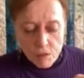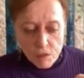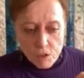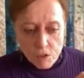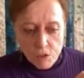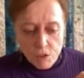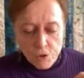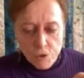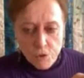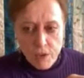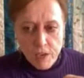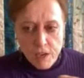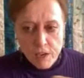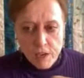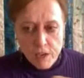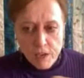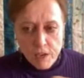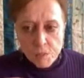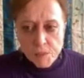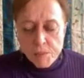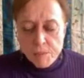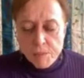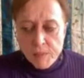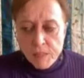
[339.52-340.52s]
you
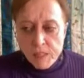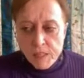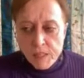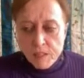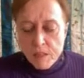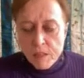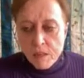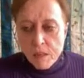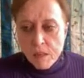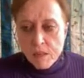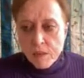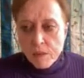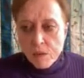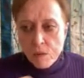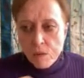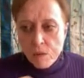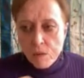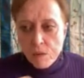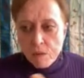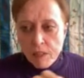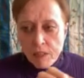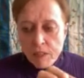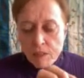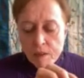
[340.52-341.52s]
helped me to not
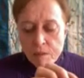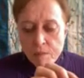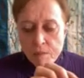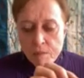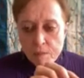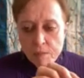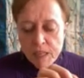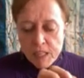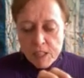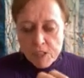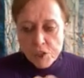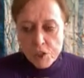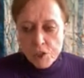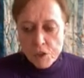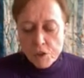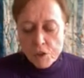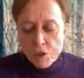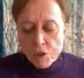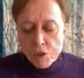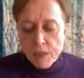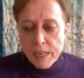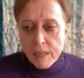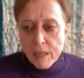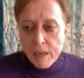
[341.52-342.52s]
only make
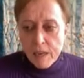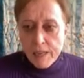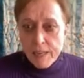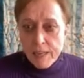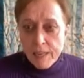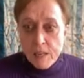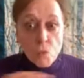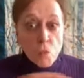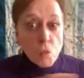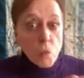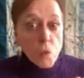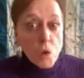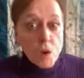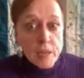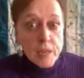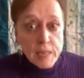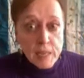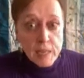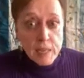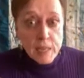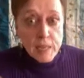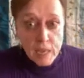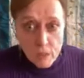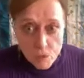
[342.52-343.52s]
sure I got in
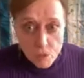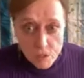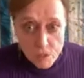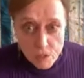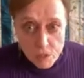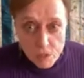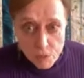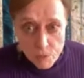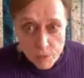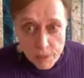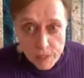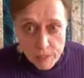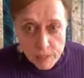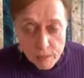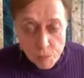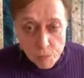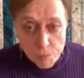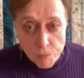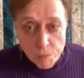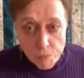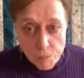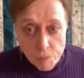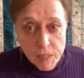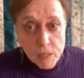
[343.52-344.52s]
what I was doing,
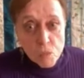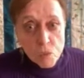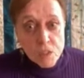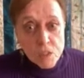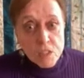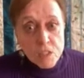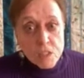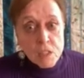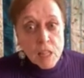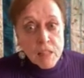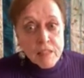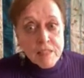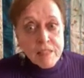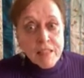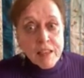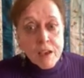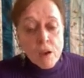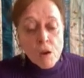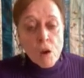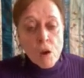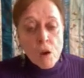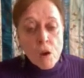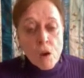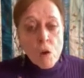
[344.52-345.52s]
but it was
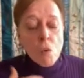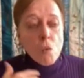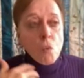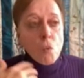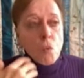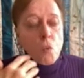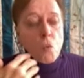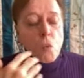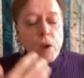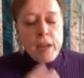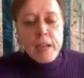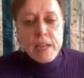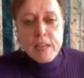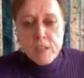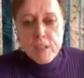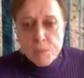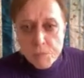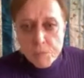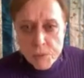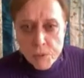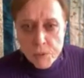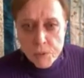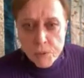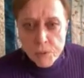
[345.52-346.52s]
the way
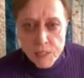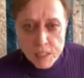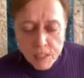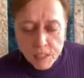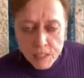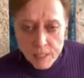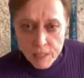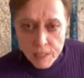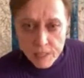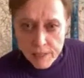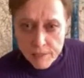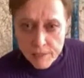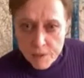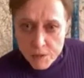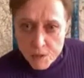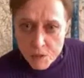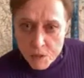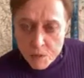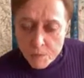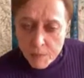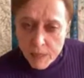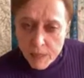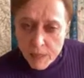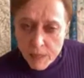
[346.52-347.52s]
to put it together
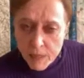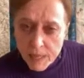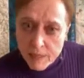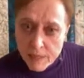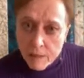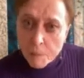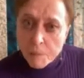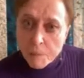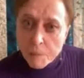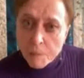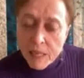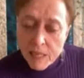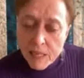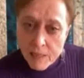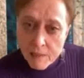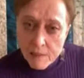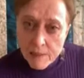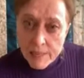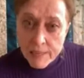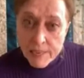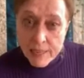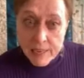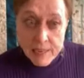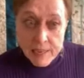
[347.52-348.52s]
to make it
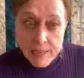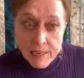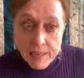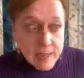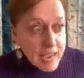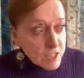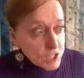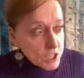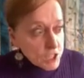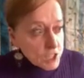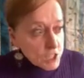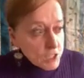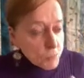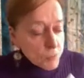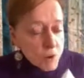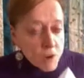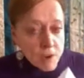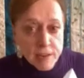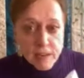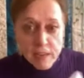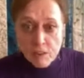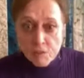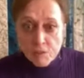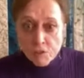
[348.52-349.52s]
appealing. And it actually
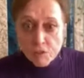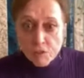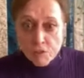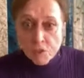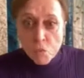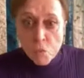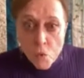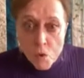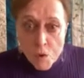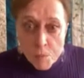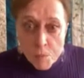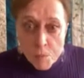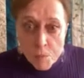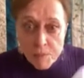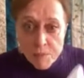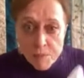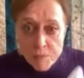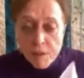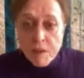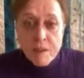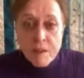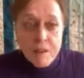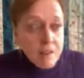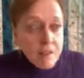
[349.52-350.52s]
brought out the warmth
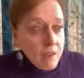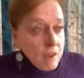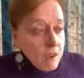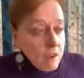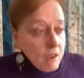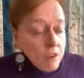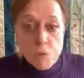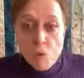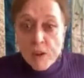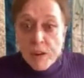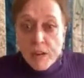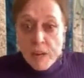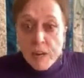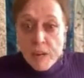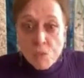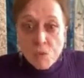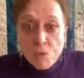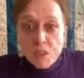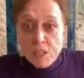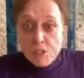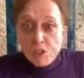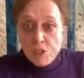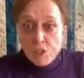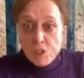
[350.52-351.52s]
of what I
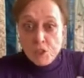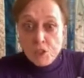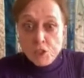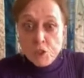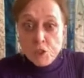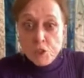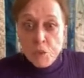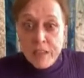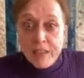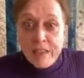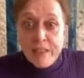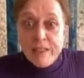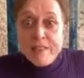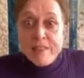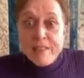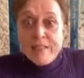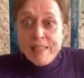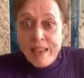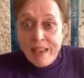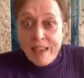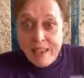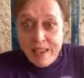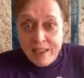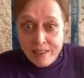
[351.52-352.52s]
wanted to do
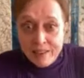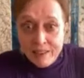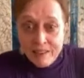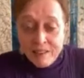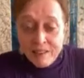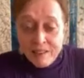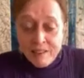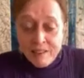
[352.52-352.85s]
in that